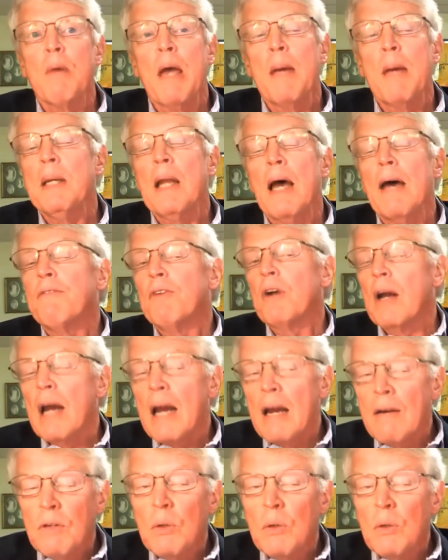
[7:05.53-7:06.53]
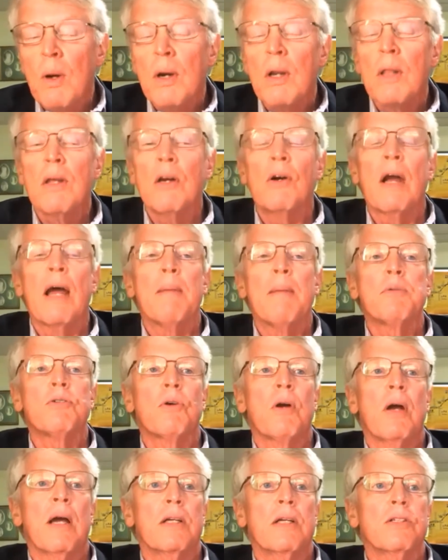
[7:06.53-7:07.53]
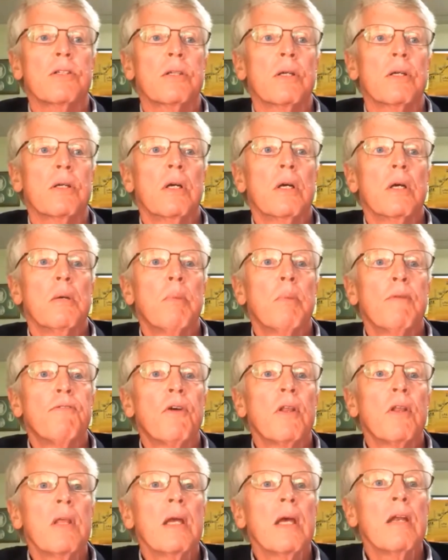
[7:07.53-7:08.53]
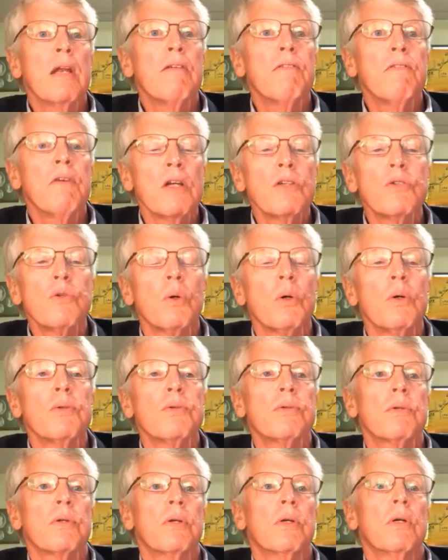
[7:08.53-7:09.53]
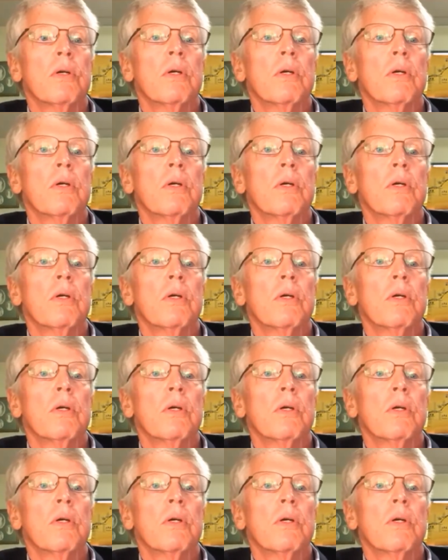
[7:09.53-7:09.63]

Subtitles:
maybe not for every one of their abstracts, but for the individuals,